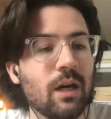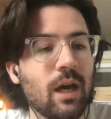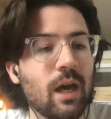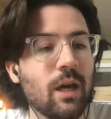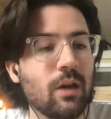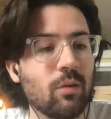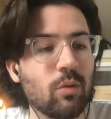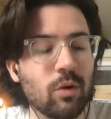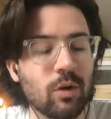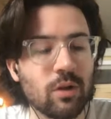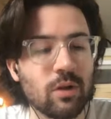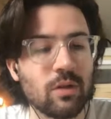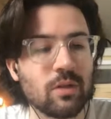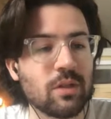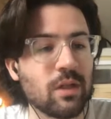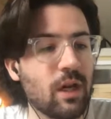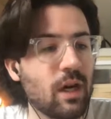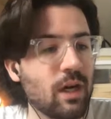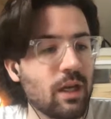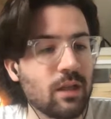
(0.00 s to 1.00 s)

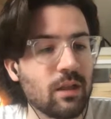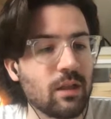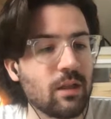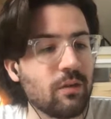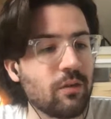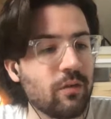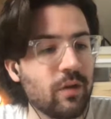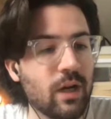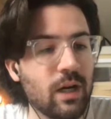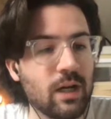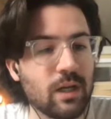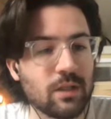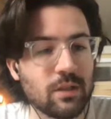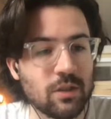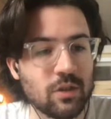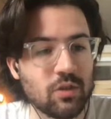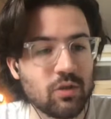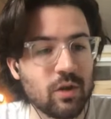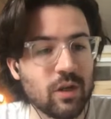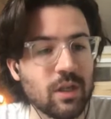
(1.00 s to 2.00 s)
Edwards, Conley,
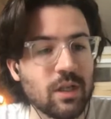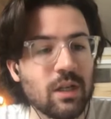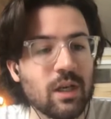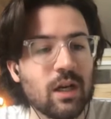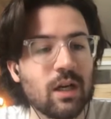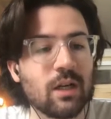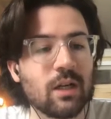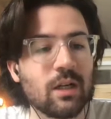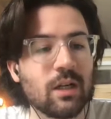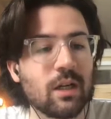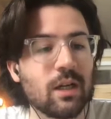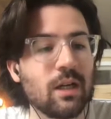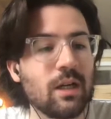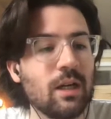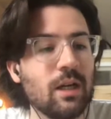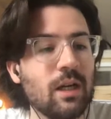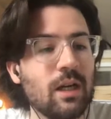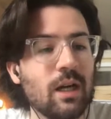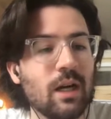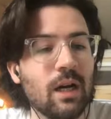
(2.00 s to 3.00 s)
Fox, Trae Young,
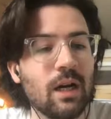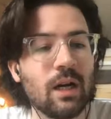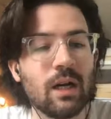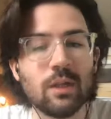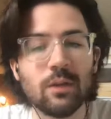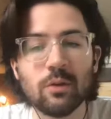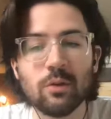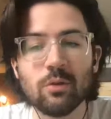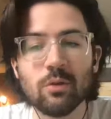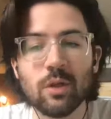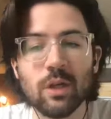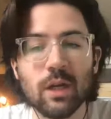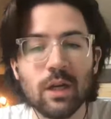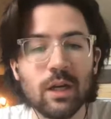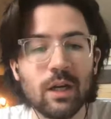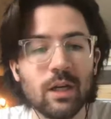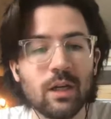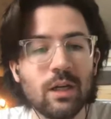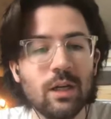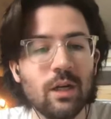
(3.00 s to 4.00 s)

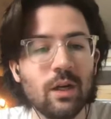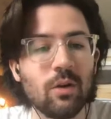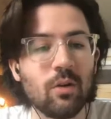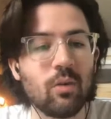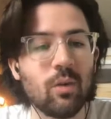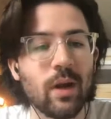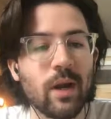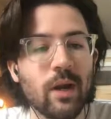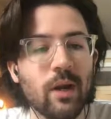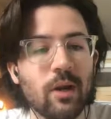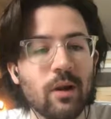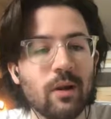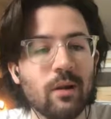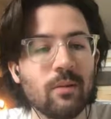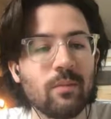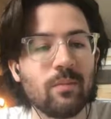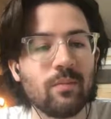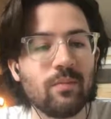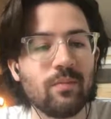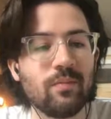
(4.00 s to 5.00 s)
Luka,
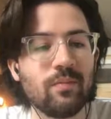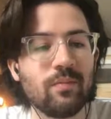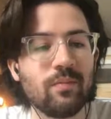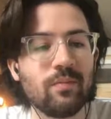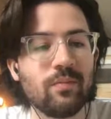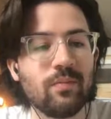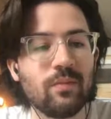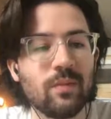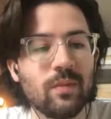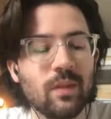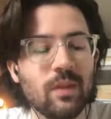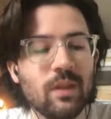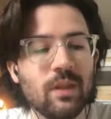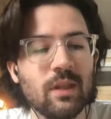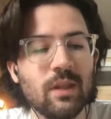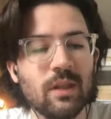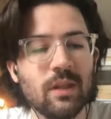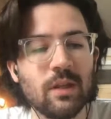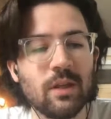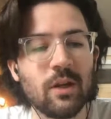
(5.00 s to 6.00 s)
where
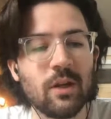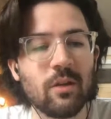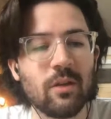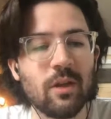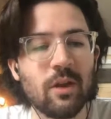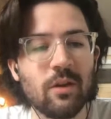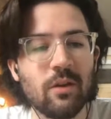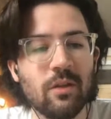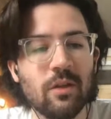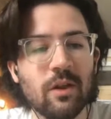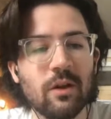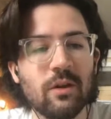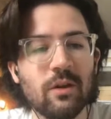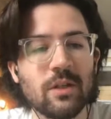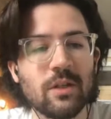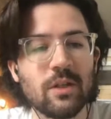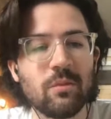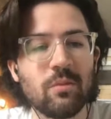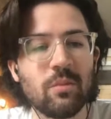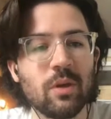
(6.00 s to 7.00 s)
there
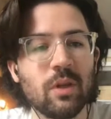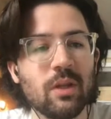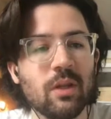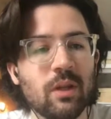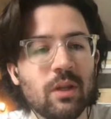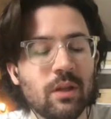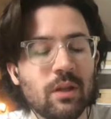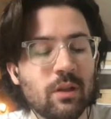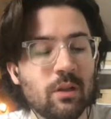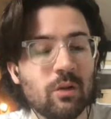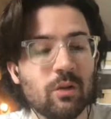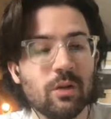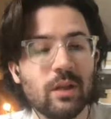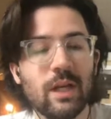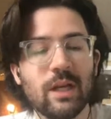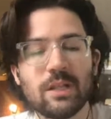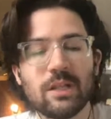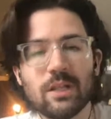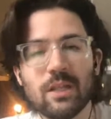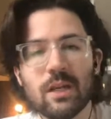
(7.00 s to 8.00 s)
is a little less